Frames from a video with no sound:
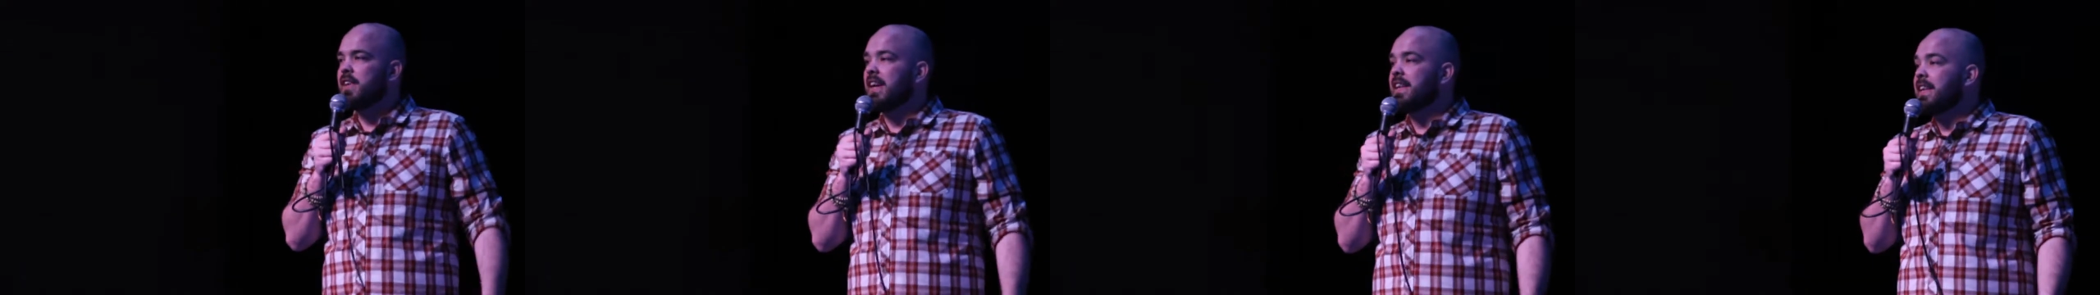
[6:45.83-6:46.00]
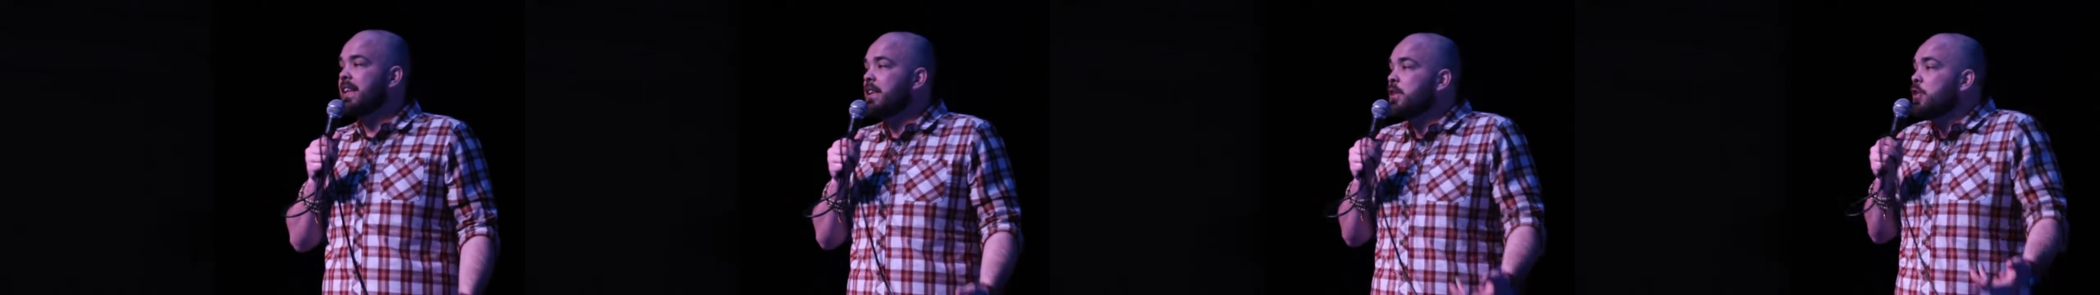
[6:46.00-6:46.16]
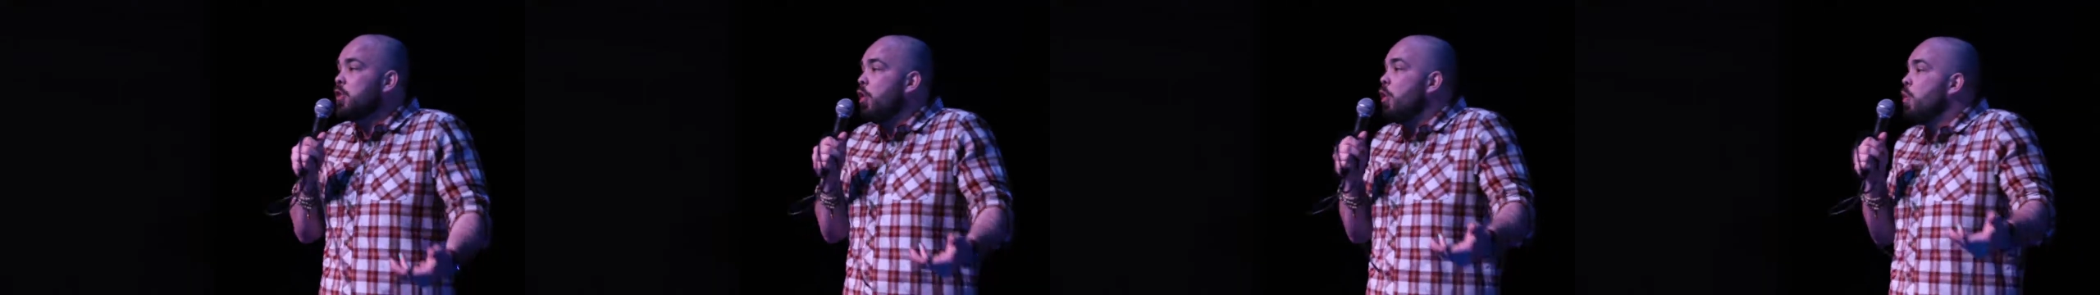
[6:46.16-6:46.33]
I
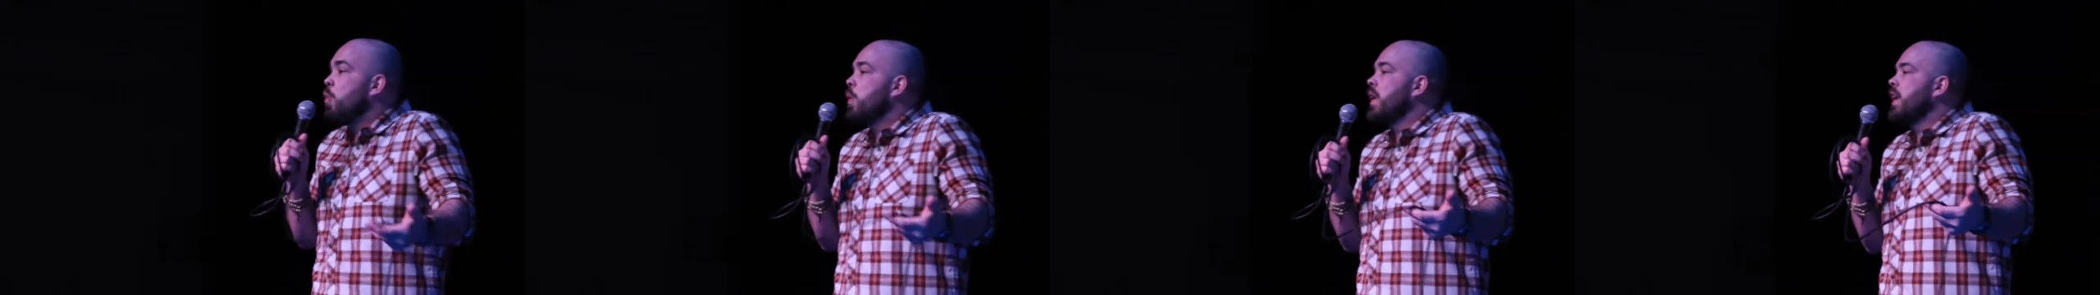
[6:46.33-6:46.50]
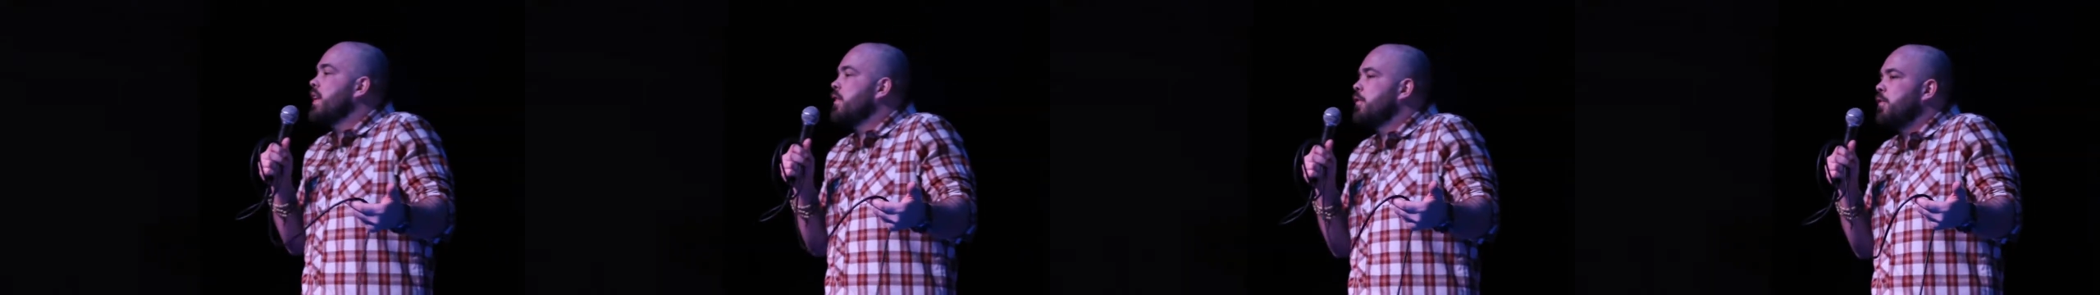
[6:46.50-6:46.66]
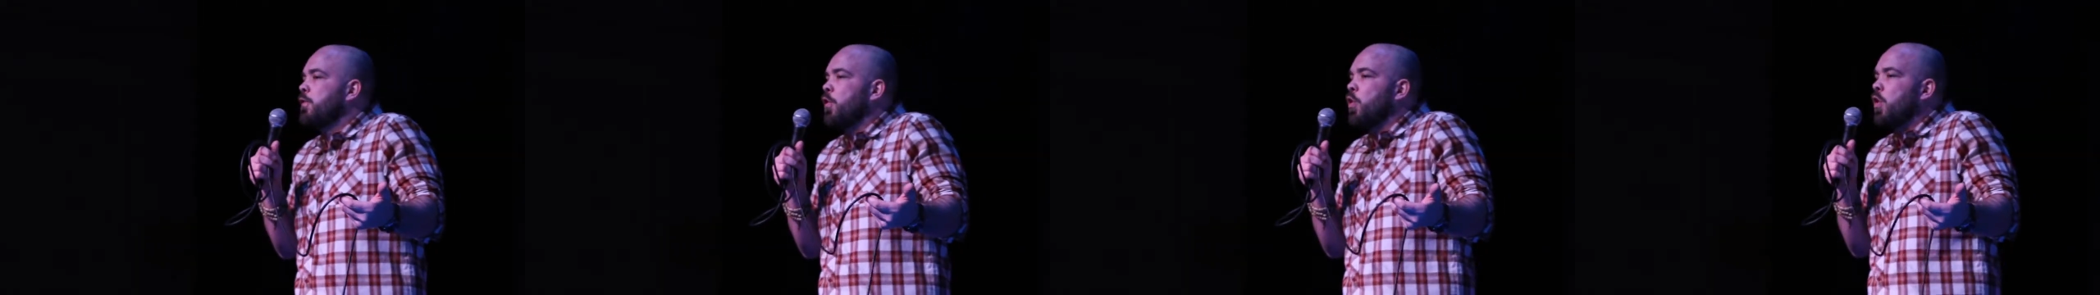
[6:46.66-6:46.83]
didn't know where
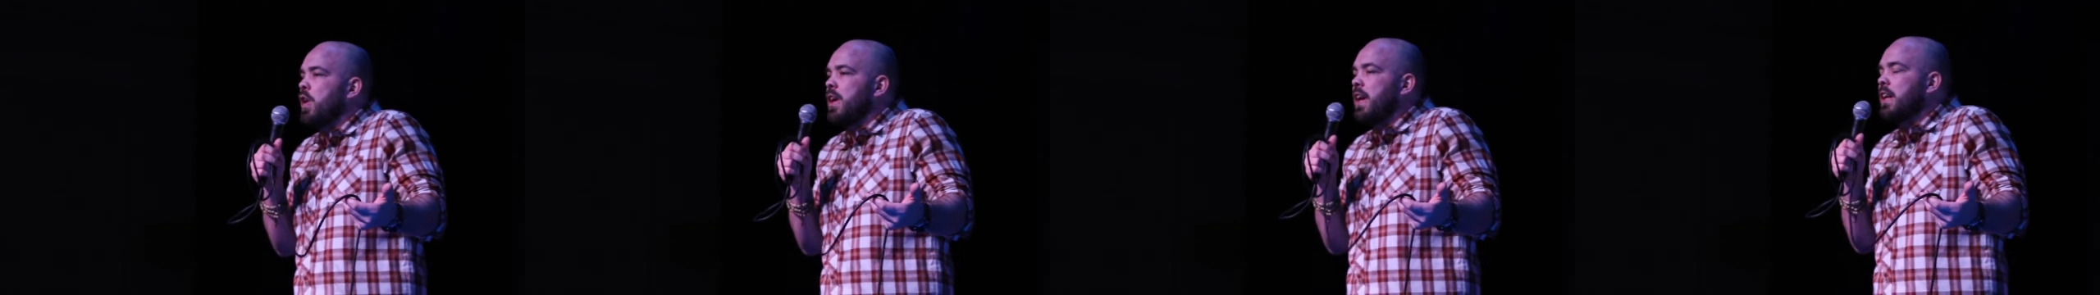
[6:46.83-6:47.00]
the fucking